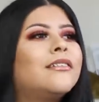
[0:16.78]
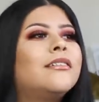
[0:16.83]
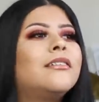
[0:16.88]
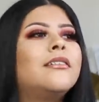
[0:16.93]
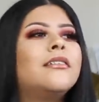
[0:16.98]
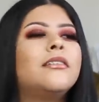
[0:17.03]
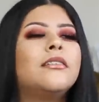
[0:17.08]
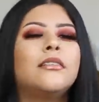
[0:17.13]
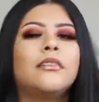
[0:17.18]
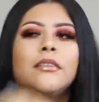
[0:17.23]

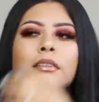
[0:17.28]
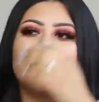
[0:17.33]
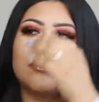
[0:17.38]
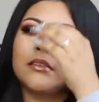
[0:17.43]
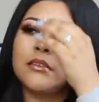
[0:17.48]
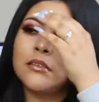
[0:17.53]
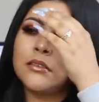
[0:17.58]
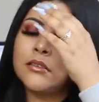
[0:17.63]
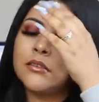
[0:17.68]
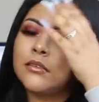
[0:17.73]

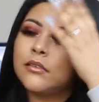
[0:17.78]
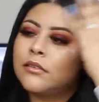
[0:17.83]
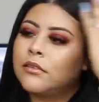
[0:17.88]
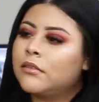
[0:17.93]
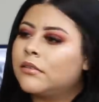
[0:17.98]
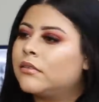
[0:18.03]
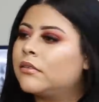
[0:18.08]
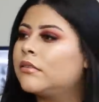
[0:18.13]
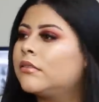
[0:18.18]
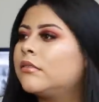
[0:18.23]

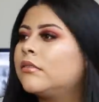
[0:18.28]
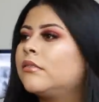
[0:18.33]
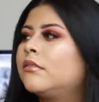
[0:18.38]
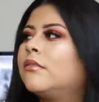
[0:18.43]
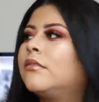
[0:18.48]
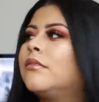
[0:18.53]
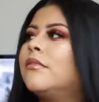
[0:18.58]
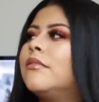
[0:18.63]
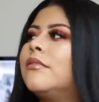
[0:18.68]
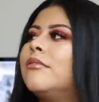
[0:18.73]

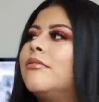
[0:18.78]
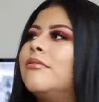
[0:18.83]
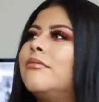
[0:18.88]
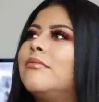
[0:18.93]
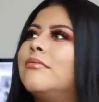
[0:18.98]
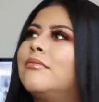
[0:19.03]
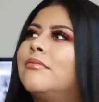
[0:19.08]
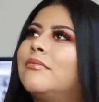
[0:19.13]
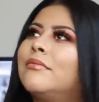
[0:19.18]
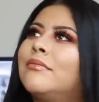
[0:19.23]

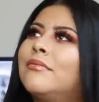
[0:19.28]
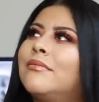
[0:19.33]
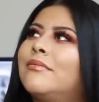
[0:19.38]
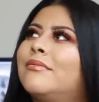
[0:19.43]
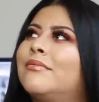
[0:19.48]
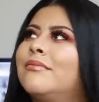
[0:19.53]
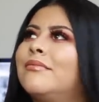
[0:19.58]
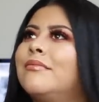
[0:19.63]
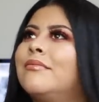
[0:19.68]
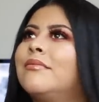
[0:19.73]

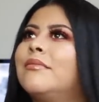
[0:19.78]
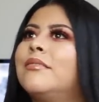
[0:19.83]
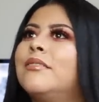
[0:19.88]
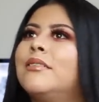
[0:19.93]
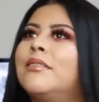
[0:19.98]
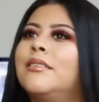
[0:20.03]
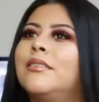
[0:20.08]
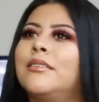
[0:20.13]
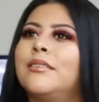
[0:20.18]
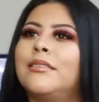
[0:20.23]

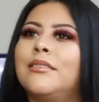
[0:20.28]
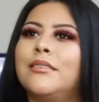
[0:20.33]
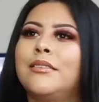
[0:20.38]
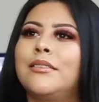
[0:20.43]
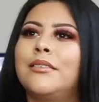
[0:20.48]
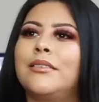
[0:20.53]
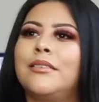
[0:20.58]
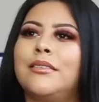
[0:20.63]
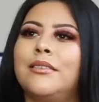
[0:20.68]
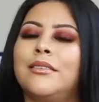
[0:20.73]

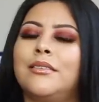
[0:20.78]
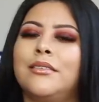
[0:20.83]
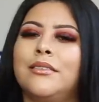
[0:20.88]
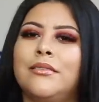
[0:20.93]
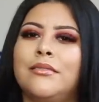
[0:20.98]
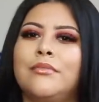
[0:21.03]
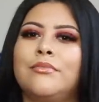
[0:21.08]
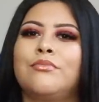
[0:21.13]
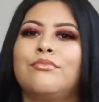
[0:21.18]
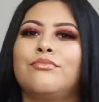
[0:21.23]

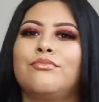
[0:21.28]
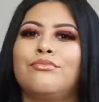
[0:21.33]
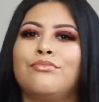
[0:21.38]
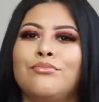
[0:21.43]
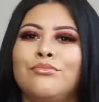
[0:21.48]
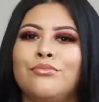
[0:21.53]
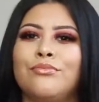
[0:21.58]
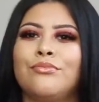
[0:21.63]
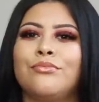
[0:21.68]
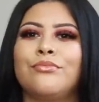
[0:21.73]

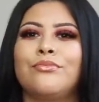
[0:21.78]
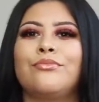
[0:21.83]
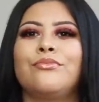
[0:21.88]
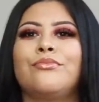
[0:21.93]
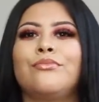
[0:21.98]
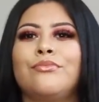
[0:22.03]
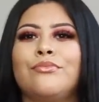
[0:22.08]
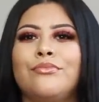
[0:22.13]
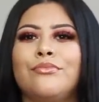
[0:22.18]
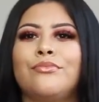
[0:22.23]

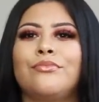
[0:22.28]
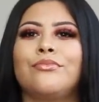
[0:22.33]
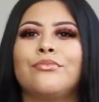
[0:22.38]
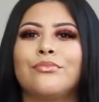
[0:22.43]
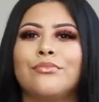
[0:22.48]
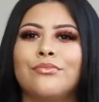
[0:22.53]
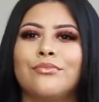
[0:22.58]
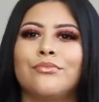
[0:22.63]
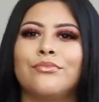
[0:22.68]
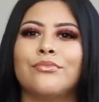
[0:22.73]

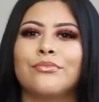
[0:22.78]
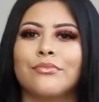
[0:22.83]
No words are spoken by the person on screen.